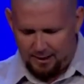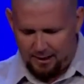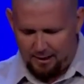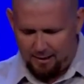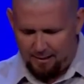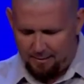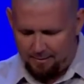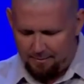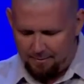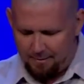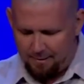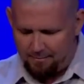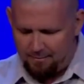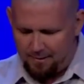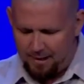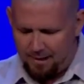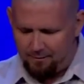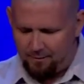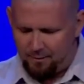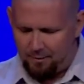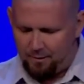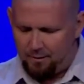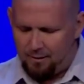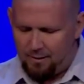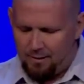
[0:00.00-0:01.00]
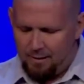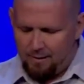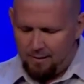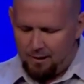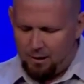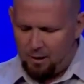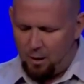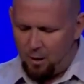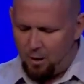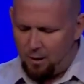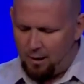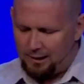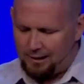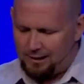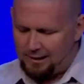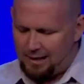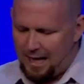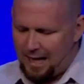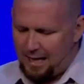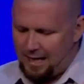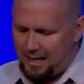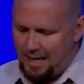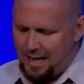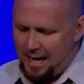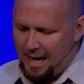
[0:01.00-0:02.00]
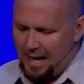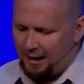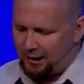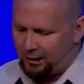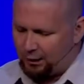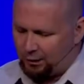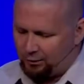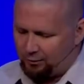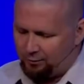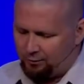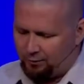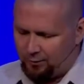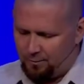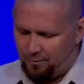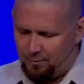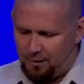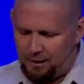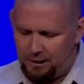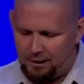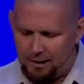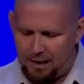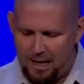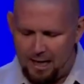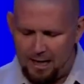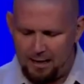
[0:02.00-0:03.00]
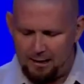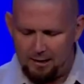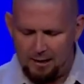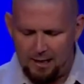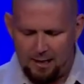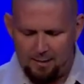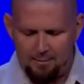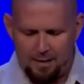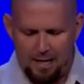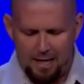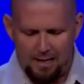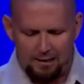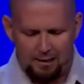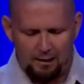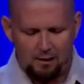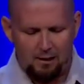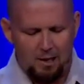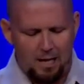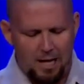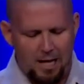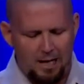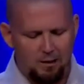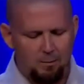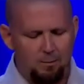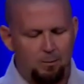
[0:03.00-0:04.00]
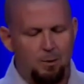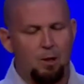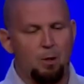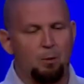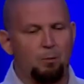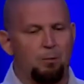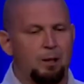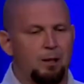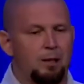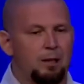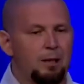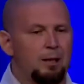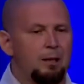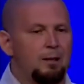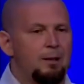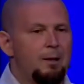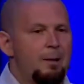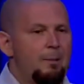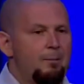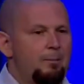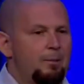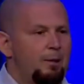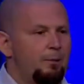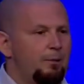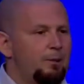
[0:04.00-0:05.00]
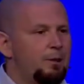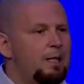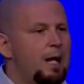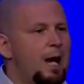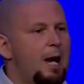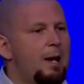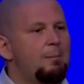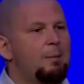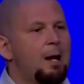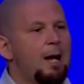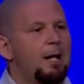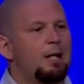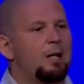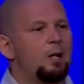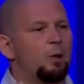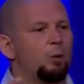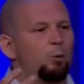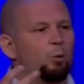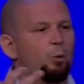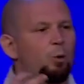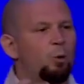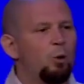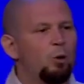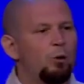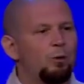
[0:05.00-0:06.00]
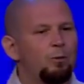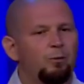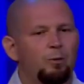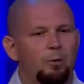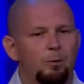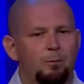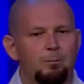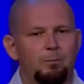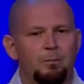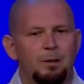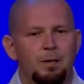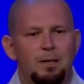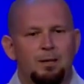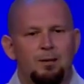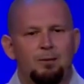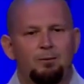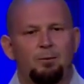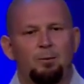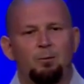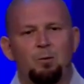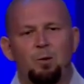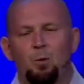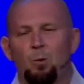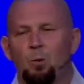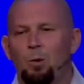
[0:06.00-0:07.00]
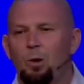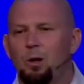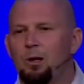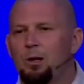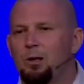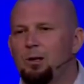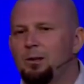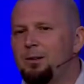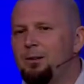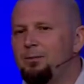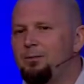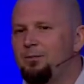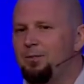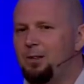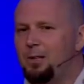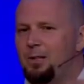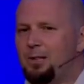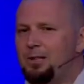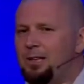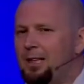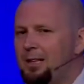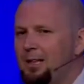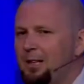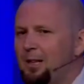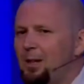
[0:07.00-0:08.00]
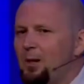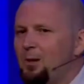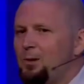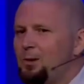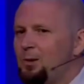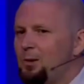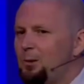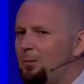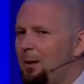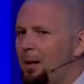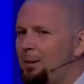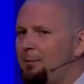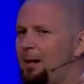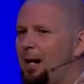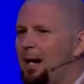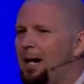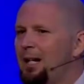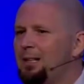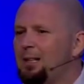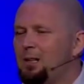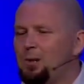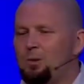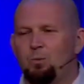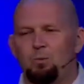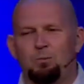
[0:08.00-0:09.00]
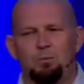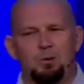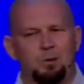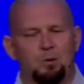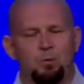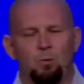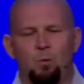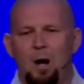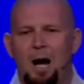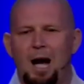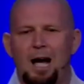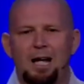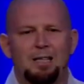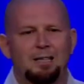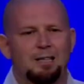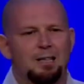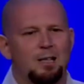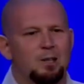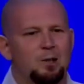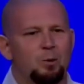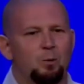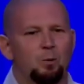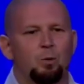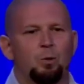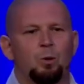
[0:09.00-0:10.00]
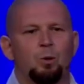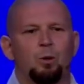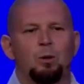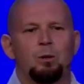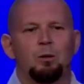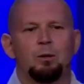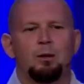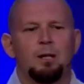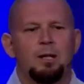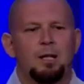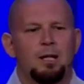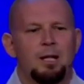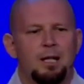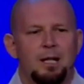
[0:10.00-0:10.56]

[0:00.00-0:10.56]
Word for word: Um, I've never, you know, it's not natural for me. I, I'm not inclined to be obedient. Every time I get a rule from, from the world, the first thing that goes through my mind is, is why is this a rule?